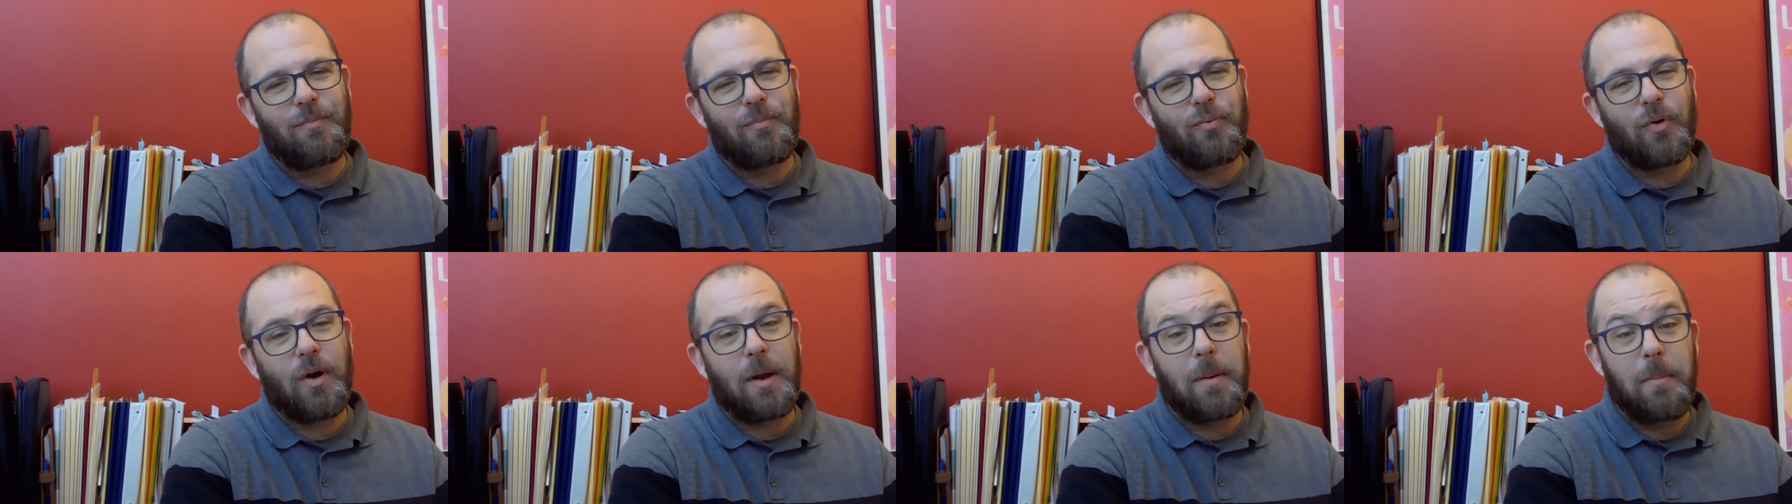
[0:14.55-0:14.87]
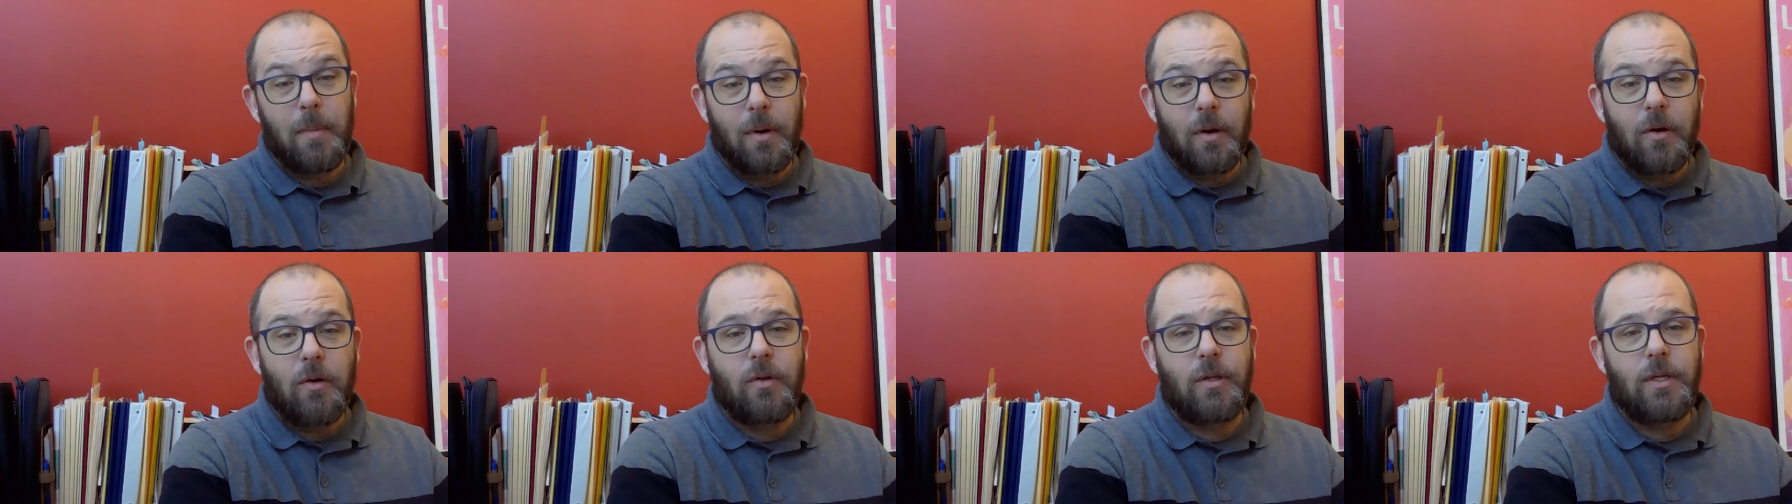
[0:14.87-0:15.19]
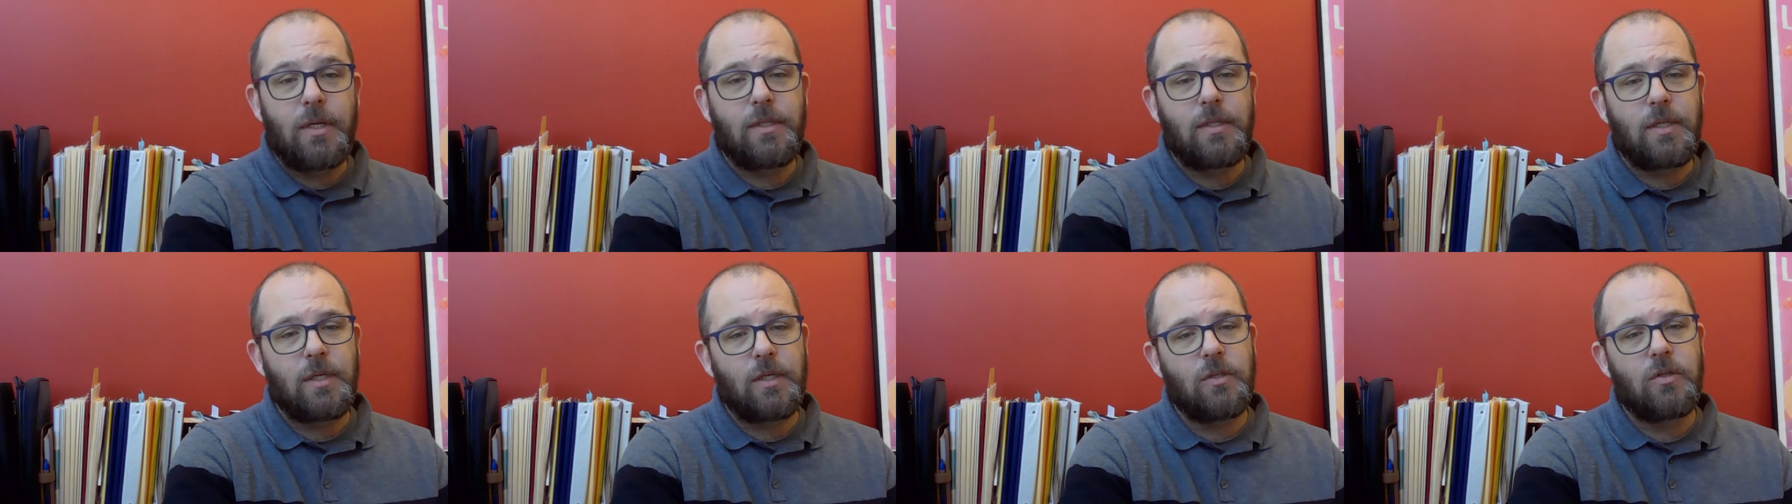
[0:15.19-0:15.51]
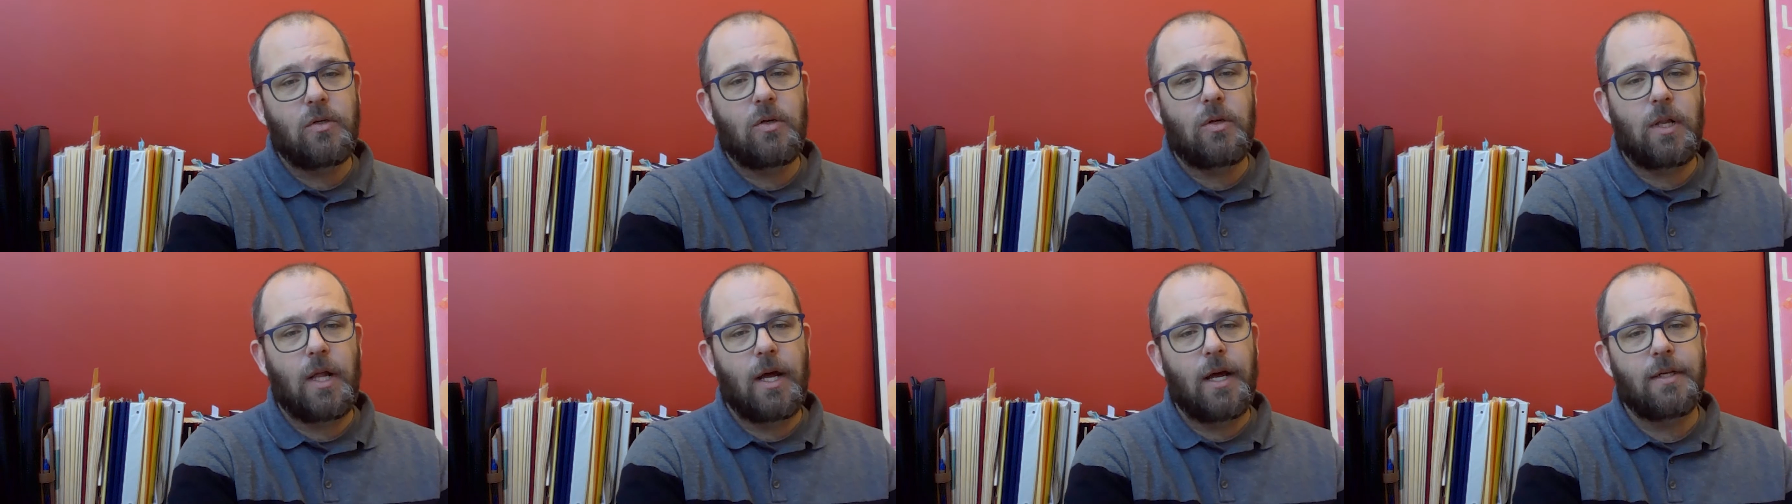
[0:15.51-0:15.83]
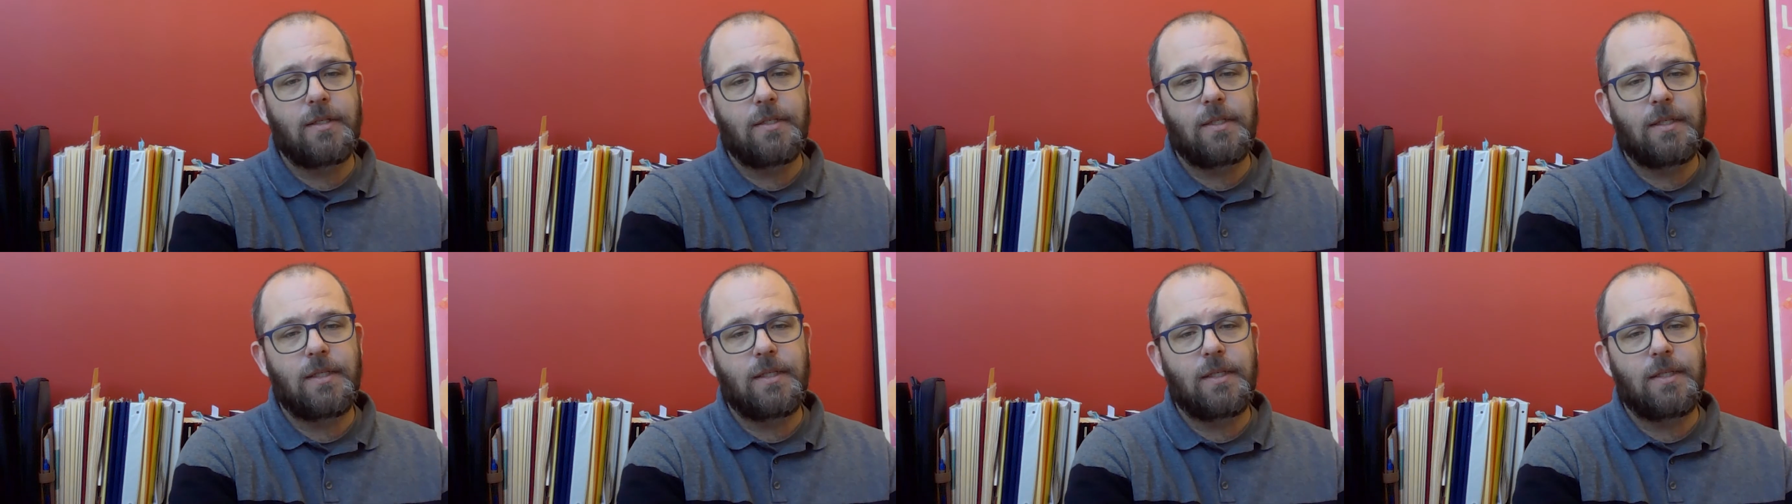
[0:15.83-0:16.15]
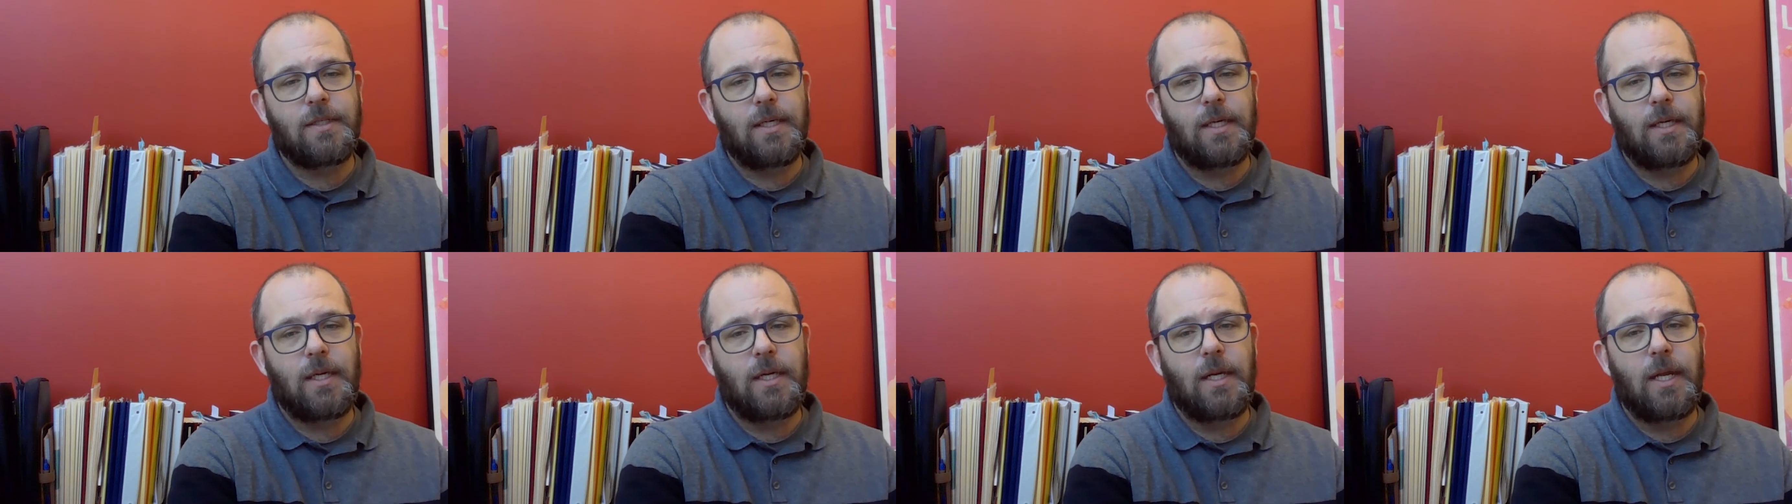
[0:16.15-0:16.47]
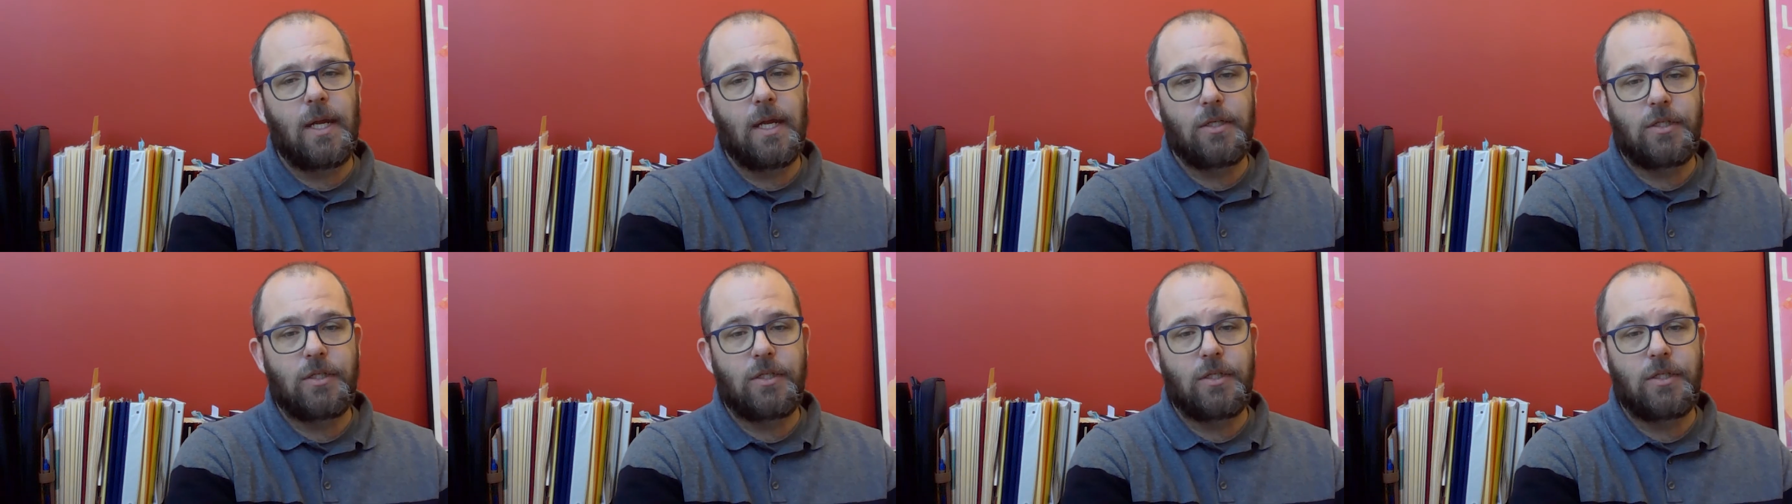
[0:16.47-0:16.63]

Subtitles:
primarily teach classes in